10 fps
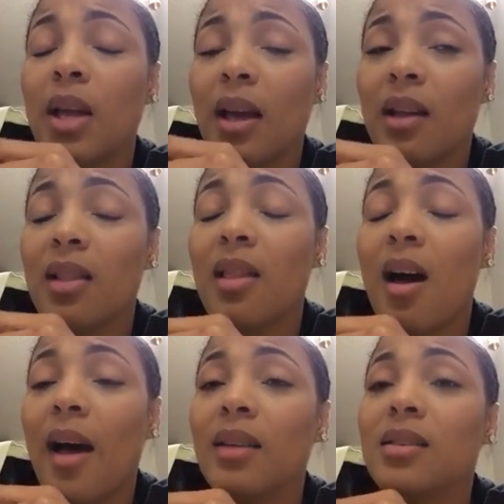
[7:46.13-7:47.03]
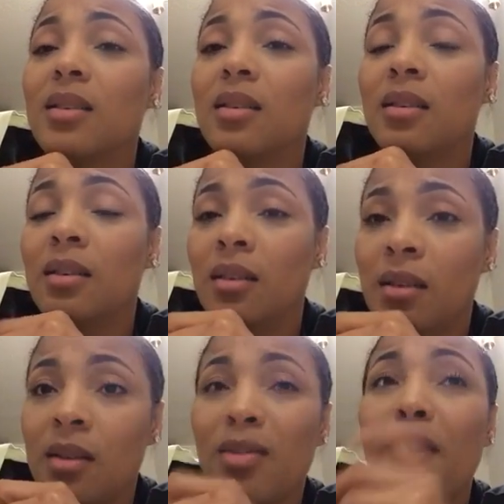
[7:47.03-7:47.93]
Like, a lot.
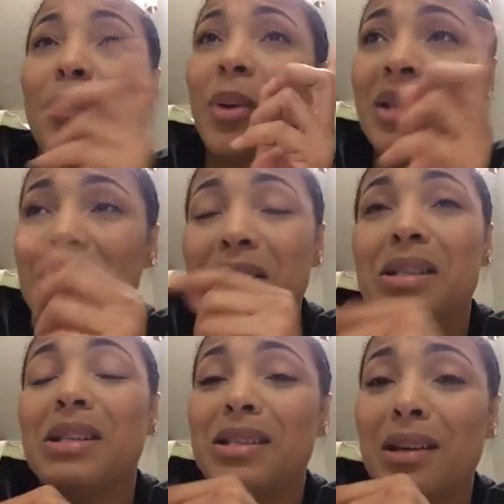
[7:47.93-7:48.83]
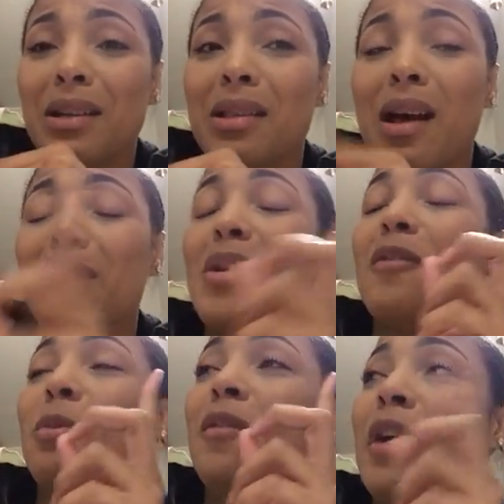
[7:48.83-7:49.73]
You have to pay attention to detail a lot. You
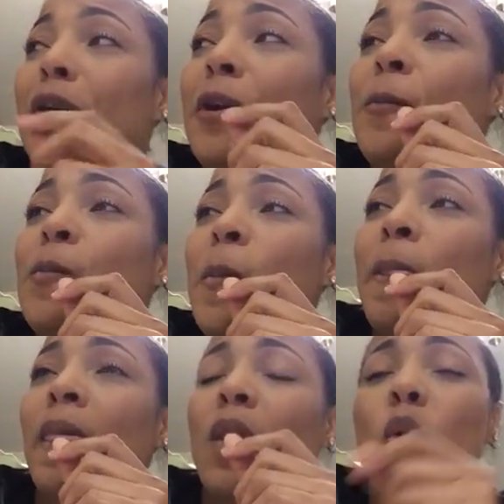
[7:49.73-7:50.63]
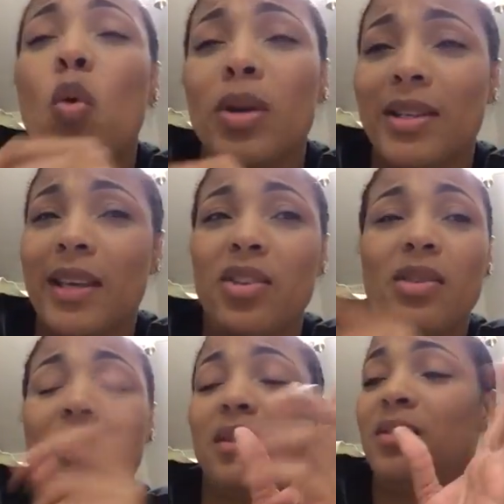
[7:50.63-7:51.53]
have to be very coordinated. You
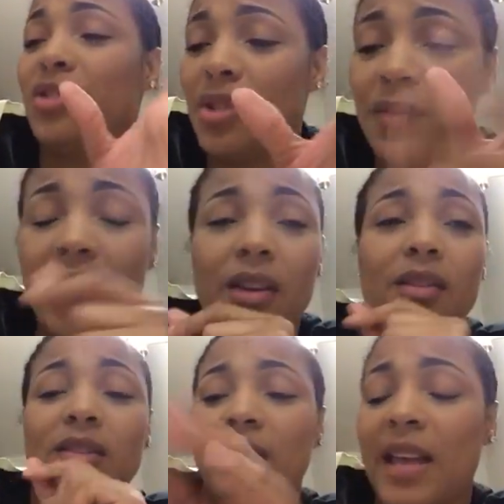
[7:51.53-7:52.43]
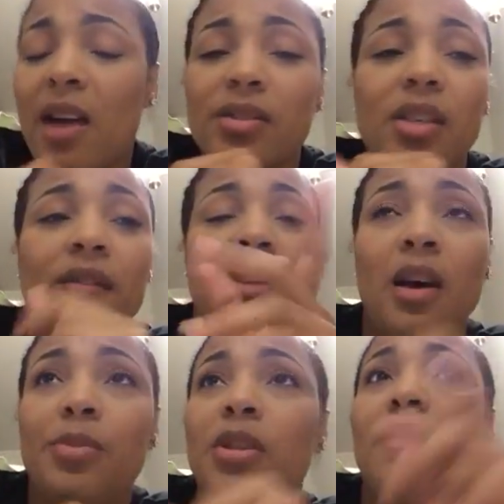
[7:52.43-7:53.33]
know how to shift gears and downshift and
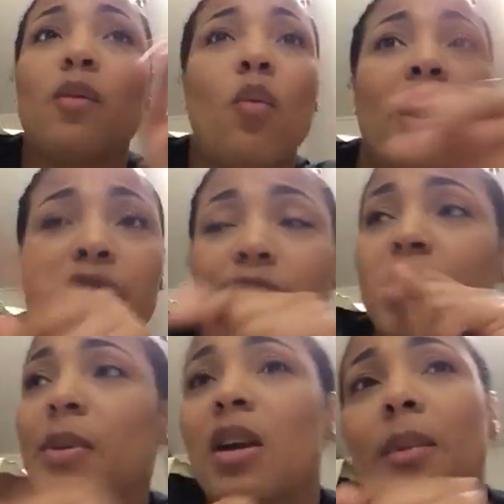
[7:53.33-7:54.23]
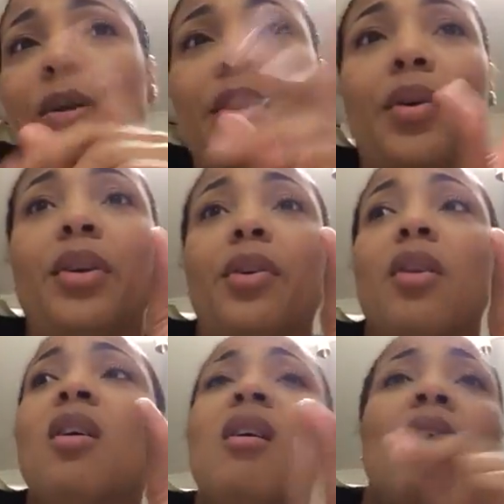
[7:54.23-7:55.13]
upshift and watch your speedometer and
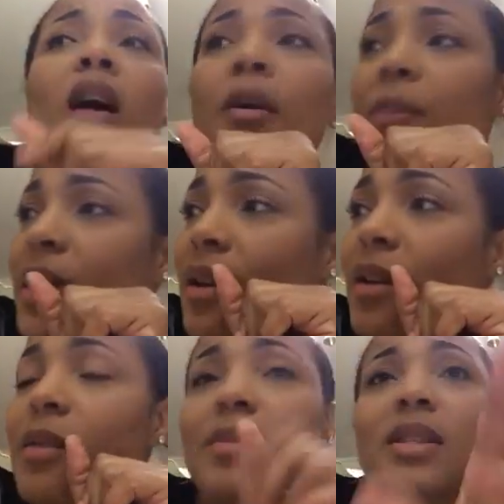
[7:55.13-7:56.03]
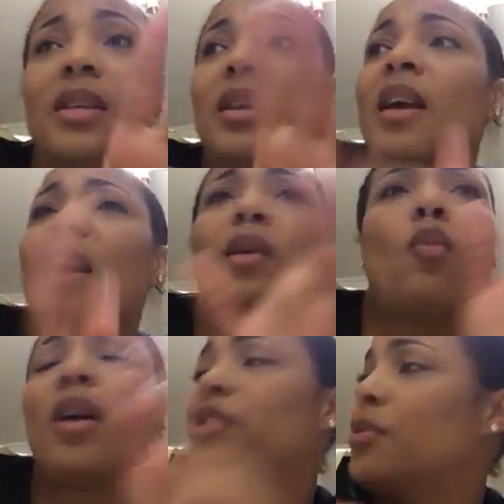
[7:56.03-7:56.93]
your RPMs and
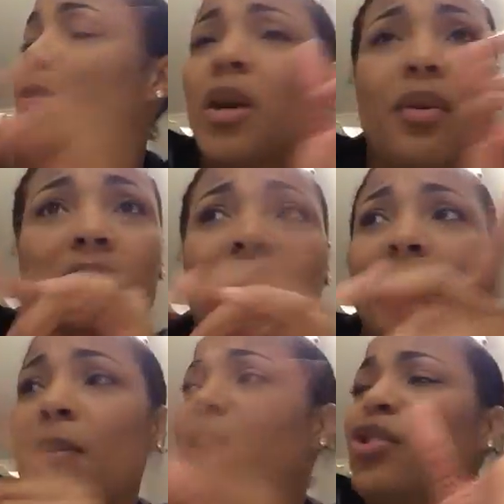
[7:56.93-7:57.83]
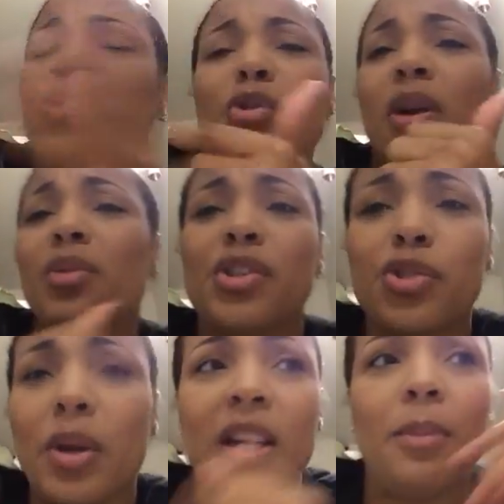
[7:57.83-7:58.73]
watch your mirrors and make sure your trailer is
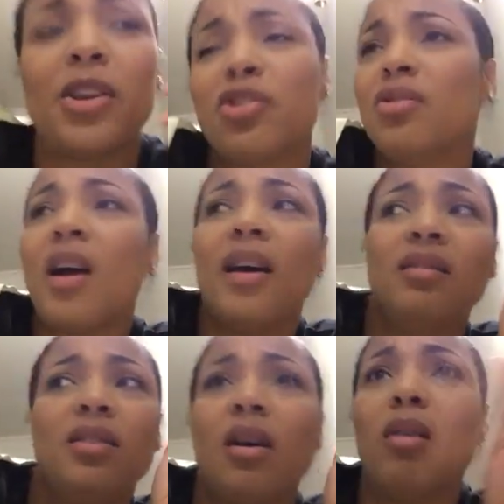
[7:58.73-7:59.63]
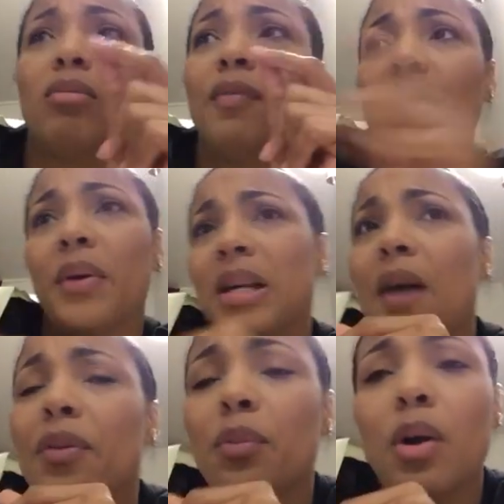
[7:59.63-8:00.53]
straight and make sure you're not, you know, veering
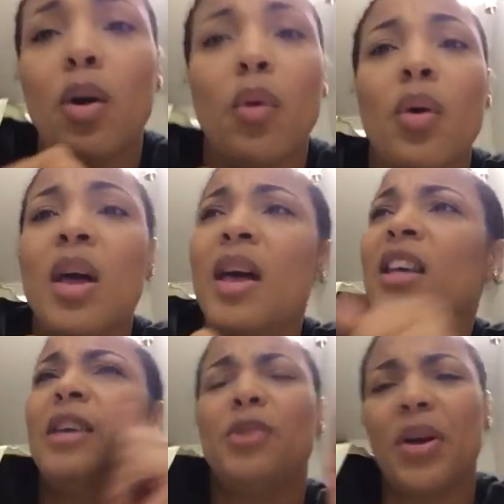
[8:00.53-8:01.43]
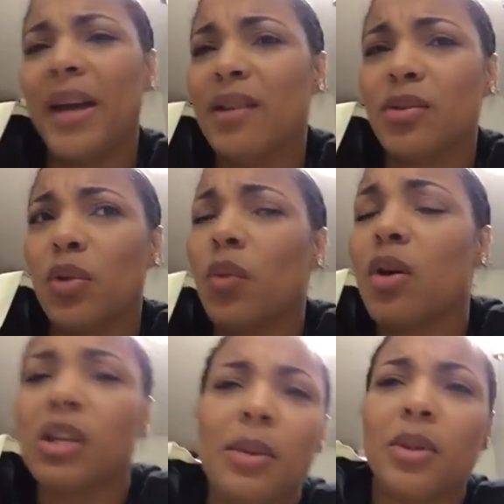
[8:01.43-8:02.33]
off the road. Keep your hands on the
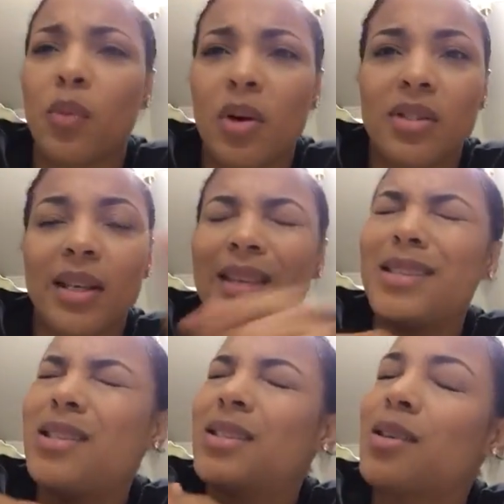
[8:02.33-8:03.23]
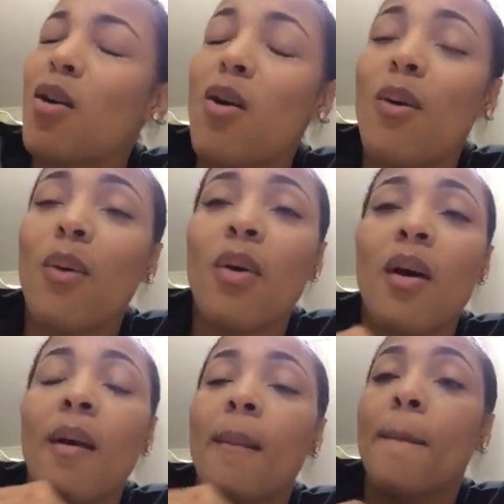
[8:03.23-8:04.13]
wheel. Keeping the wheel steady. It's so
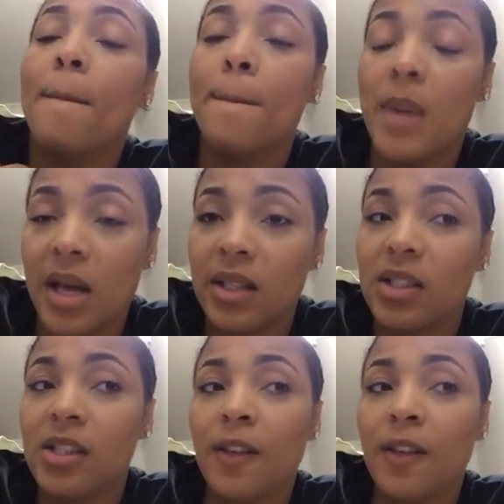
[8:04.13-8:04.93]
much.